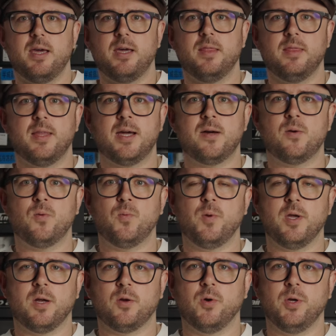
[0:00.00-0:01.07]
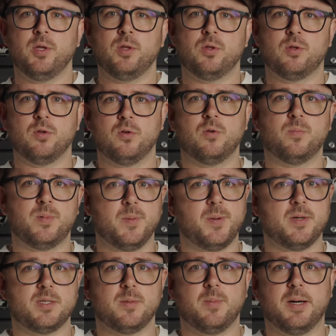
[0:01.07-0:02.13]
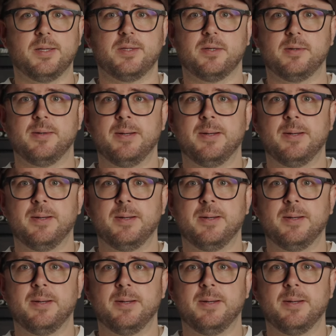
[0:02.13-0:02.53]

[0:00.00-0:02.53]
And now we are going to prepare the butter.